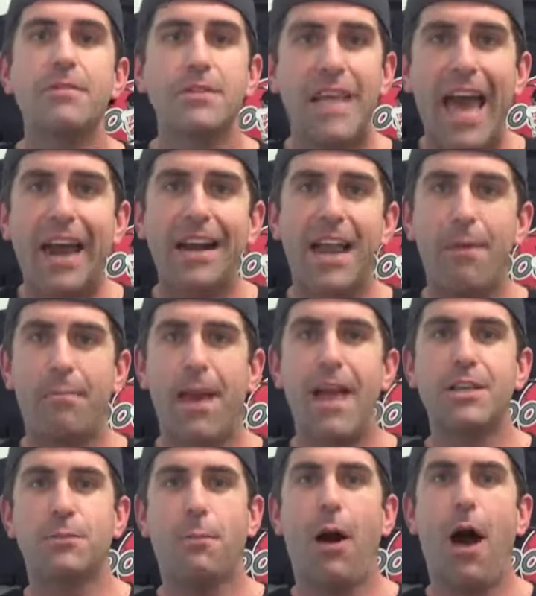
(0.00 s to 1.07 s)
Saturday
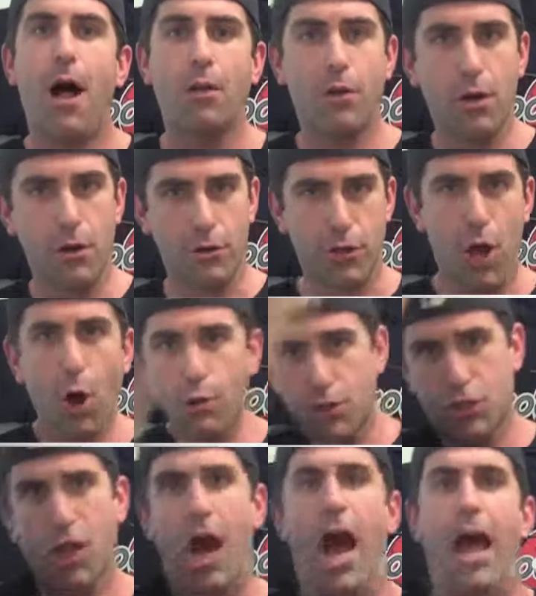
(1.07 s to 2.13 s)
baseball. Go
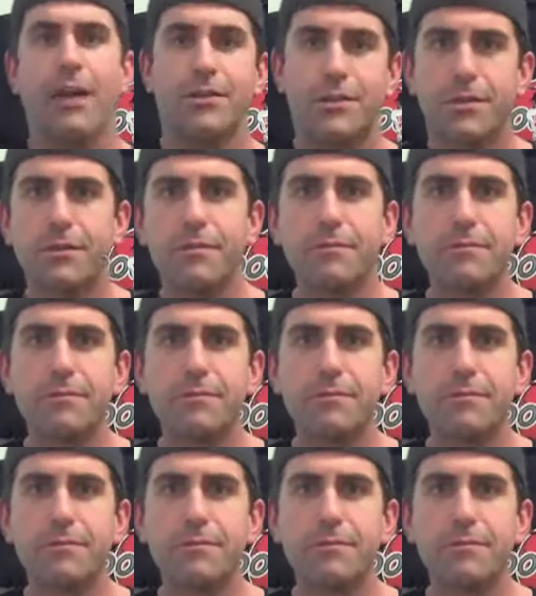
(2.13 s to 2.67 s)
Sox!